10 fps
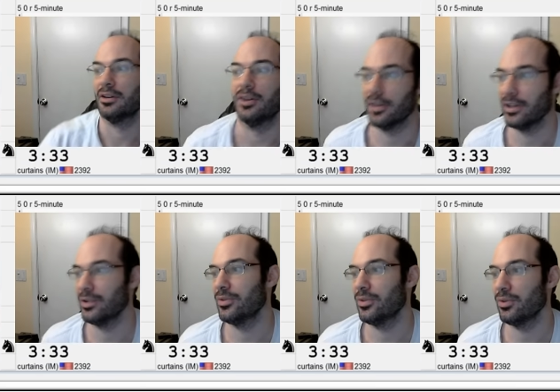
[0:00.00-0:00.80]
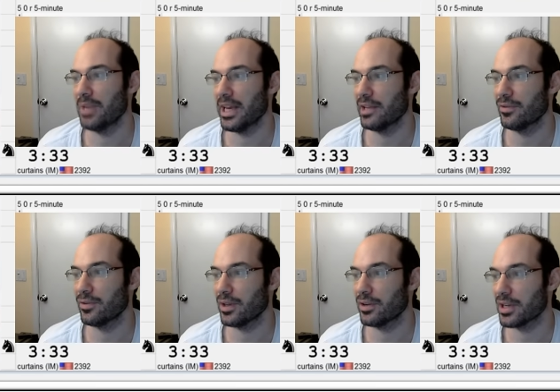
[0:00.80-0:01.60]
on the YouTube page for
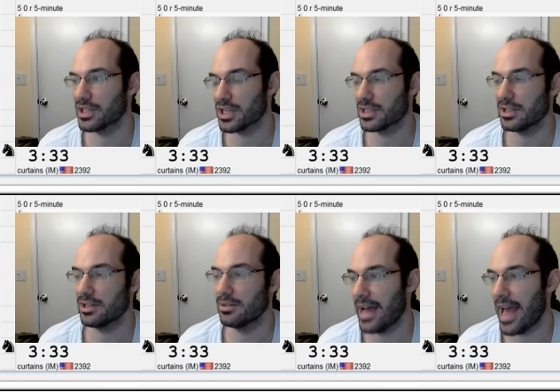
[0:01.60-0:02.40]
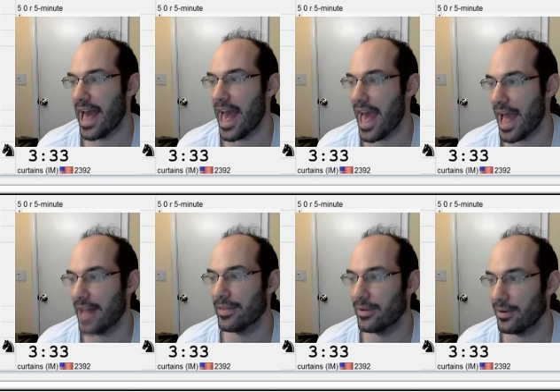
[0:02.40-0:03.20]
the Internet Chess Club,
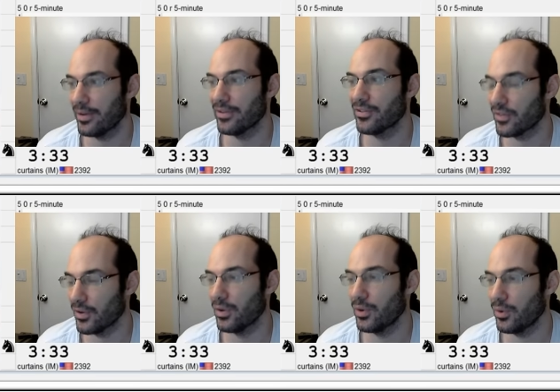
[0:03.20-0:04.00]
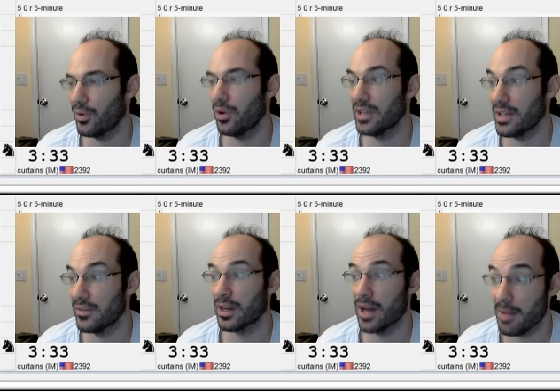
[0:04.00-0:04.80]
and also leave a
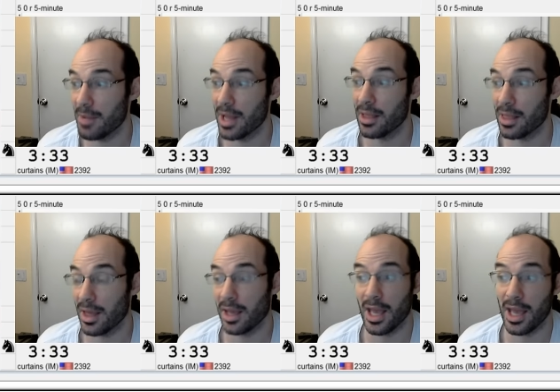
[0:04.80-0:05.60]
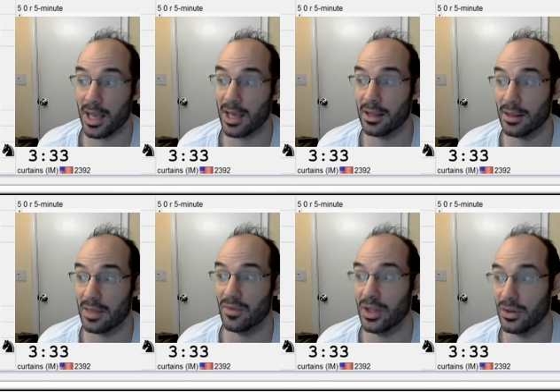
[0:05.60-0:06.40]
comment saying, hey, this
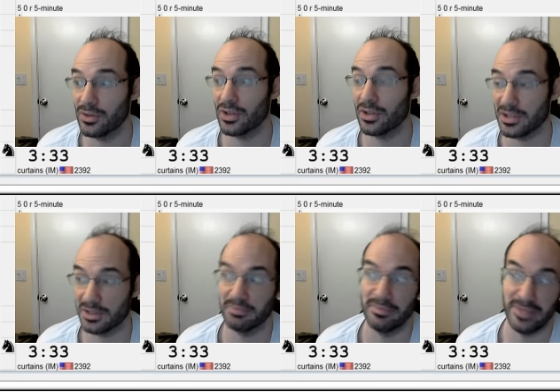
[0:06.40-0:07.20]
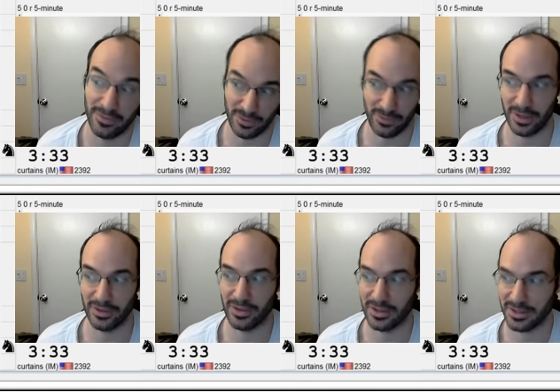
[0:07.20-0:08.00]
video is awesome, if you found
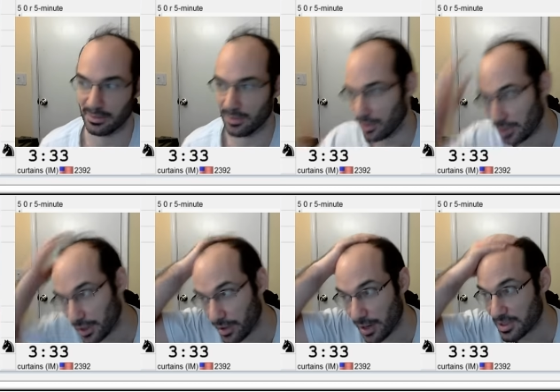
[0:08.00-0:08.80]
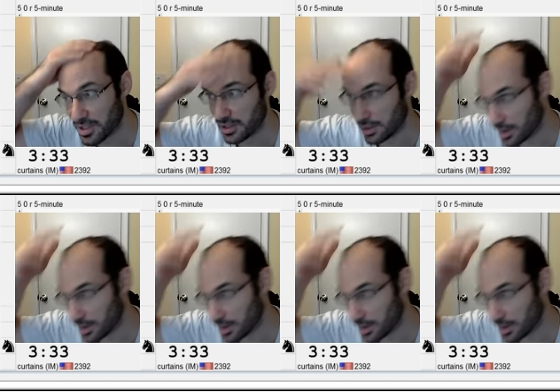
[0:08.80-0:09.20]
it awesome. Holy crap, I just